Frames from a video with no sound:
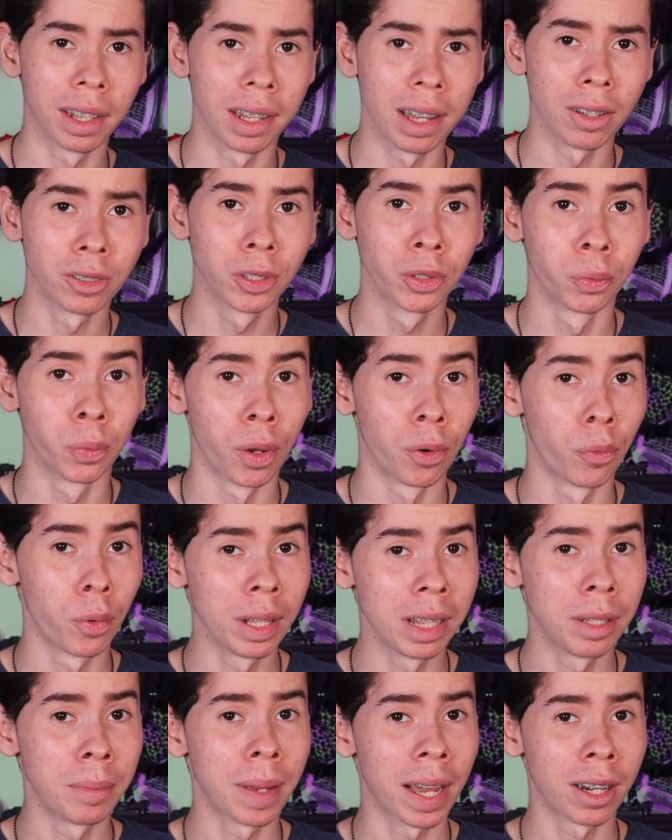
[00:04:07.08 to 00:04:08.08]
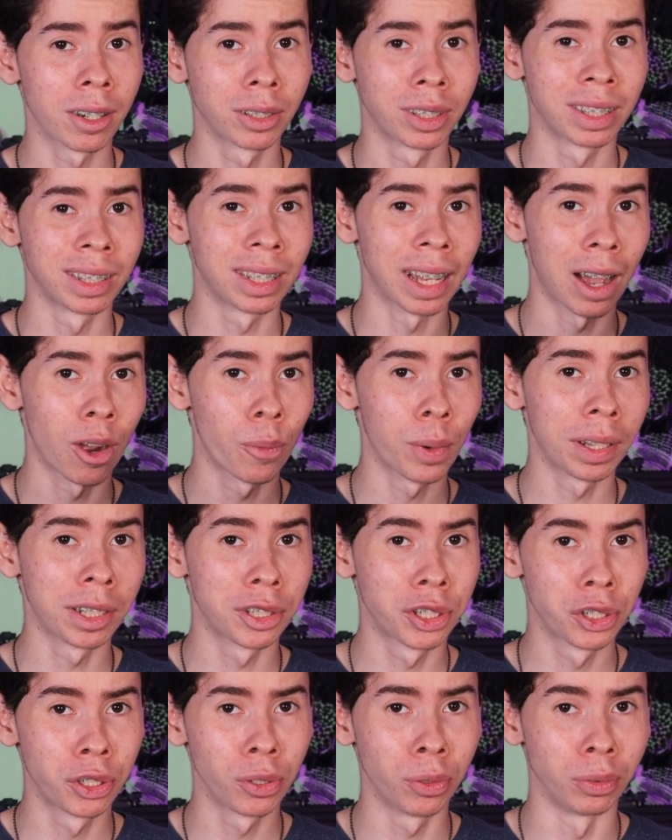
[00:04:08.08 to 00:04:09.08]
everything else what really matters is how
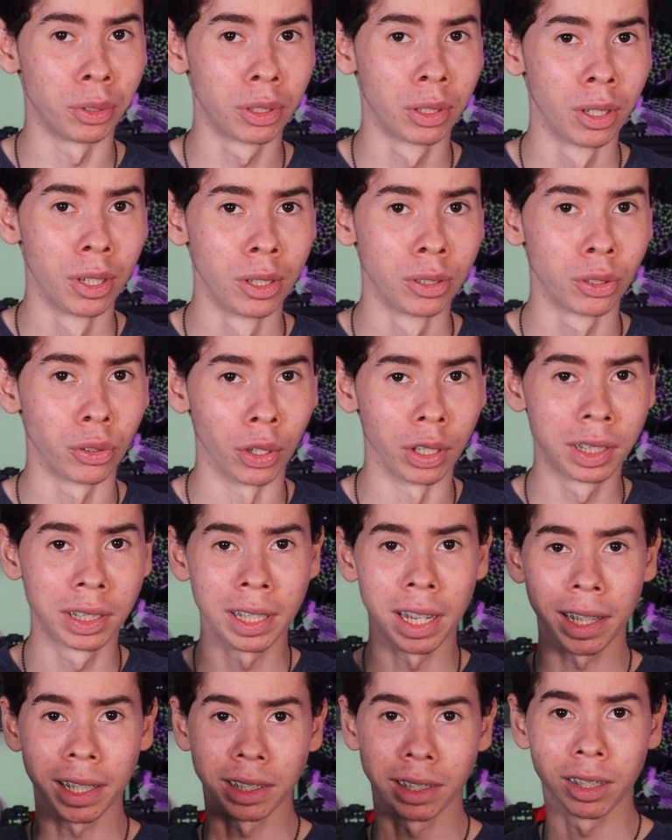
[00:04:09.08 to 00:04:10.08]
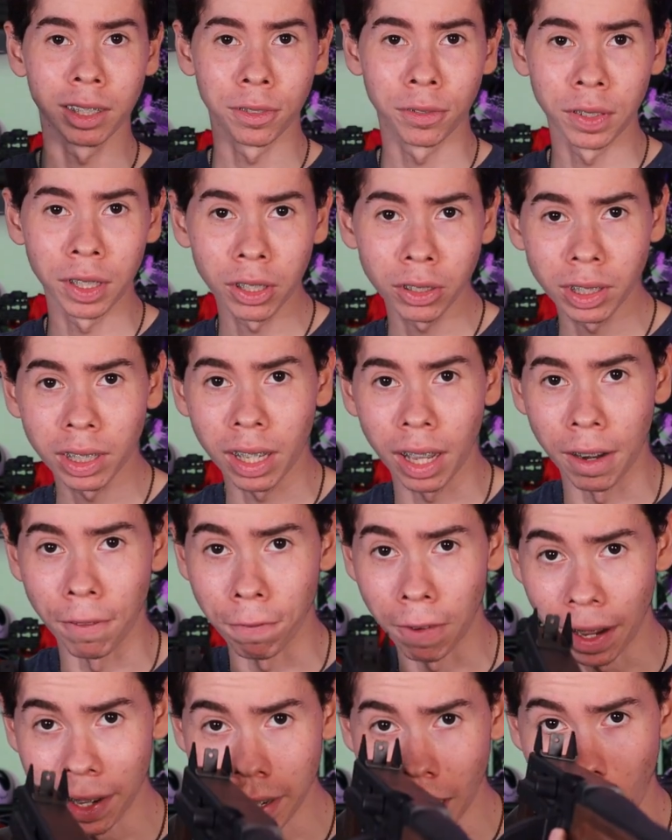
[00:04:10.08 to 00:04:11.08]
well it shoots so let's take it to the field
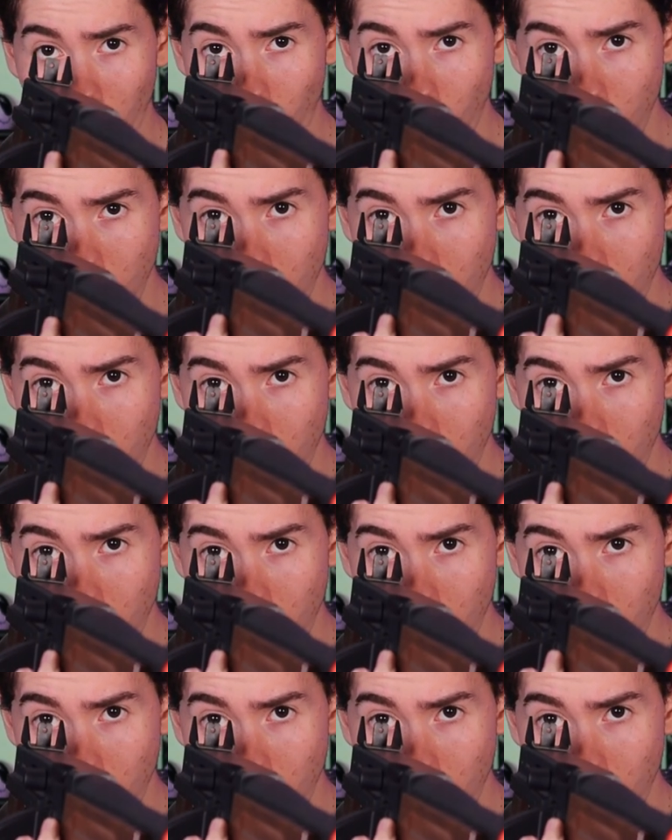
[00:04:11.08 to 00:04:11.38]
and find